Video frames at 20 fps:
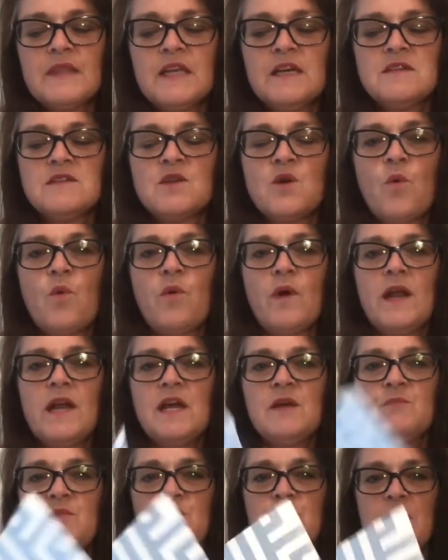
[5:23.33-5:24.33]
So when
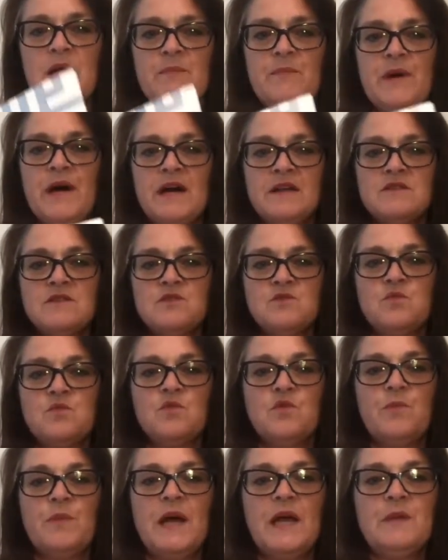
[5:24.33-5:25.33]
I put my patterned
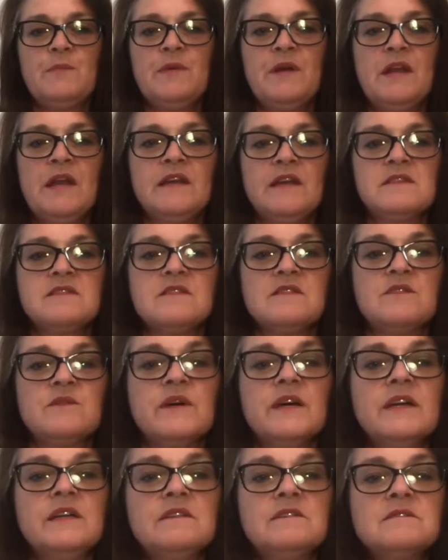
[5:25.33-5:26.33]
wallpaper next to
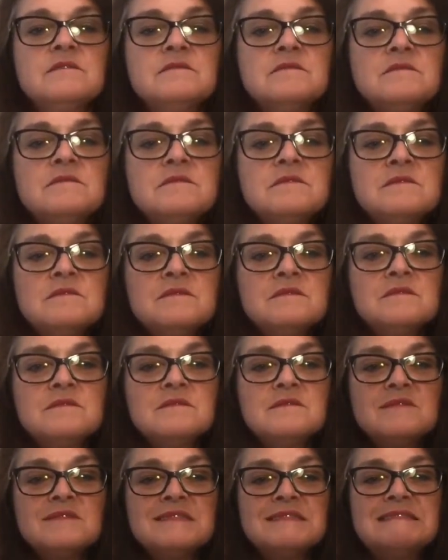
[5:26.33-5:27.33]
it,
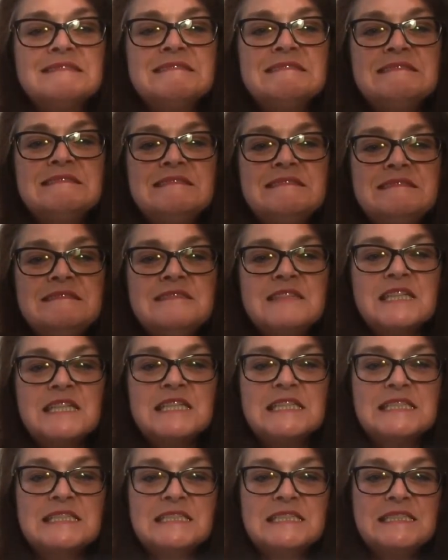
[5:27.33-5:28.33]
ooh,
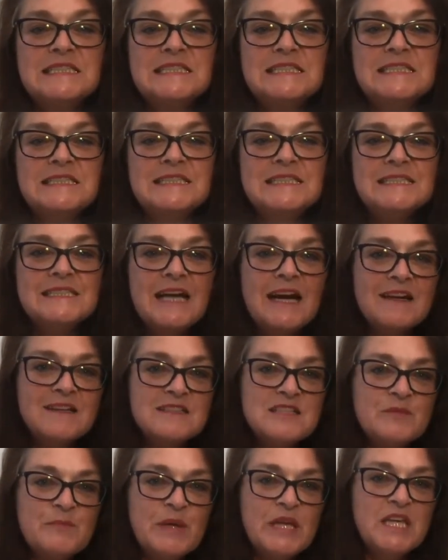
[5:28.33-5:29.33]

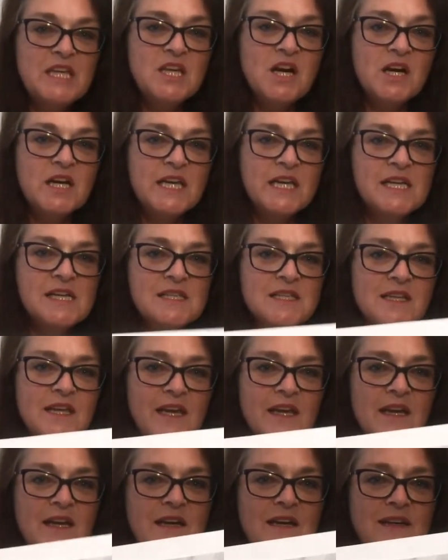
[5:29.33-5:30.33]
that's a bit yucky, isn't
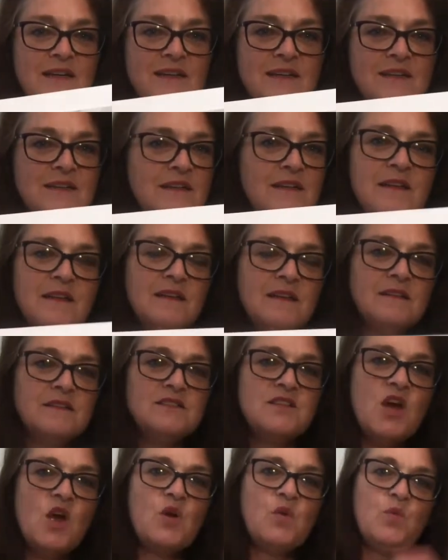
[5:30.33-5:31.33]
it?
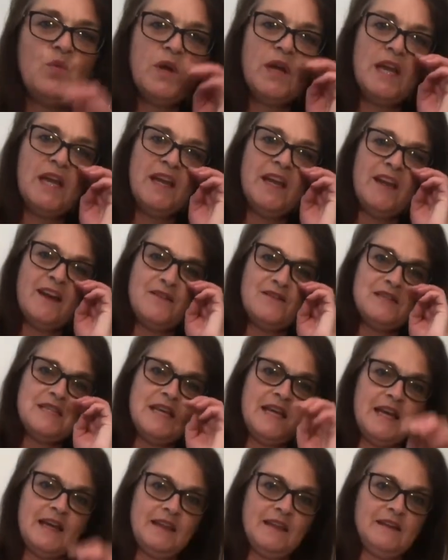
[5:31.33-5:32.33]
Don't really go
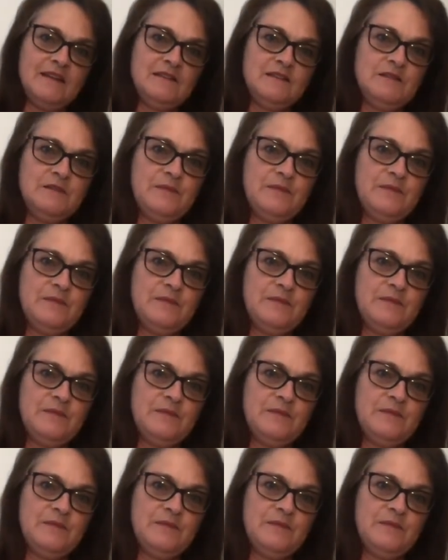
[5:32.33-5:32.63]
together.